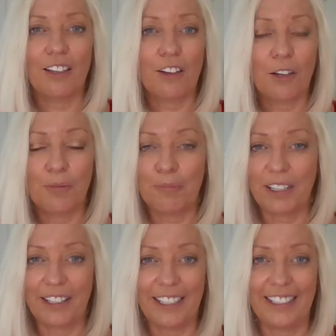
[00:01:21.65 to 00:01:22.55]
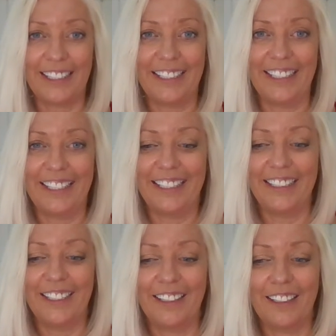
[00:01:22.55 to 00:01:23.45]
completely
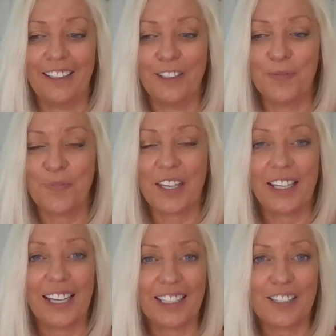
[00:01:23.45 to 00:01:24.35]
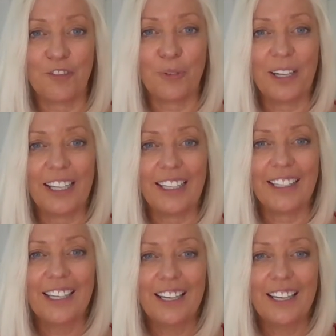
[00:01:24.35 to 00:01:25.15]
in a negative way.